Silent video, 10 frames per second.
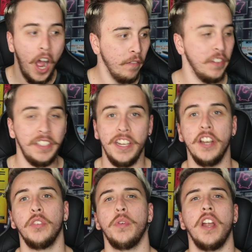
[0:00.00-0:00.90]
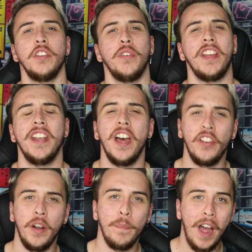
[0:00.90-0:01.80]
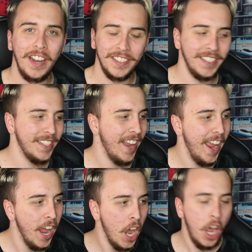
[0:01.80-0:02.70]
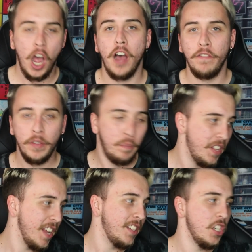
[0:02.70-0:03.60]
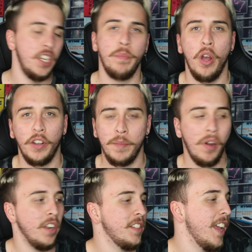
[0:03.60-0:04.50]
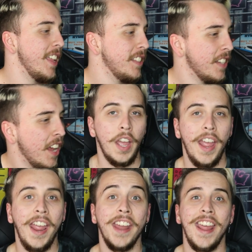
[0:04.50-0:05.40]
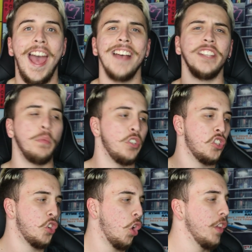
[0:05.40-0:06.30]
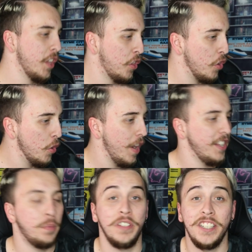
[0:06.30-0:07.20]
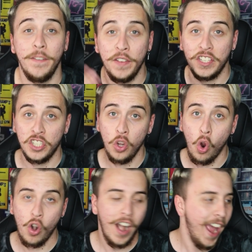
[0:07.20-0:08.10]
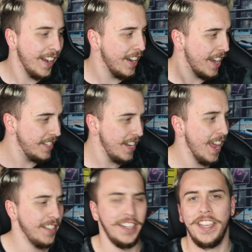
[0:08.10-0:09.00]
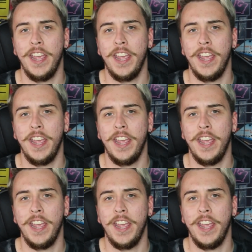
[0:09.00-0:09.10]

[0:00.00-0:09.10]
of the series. We are doing another unboxing today of the TCG Pokemon sets. And as I was strolling through a specific store, I had an idea as I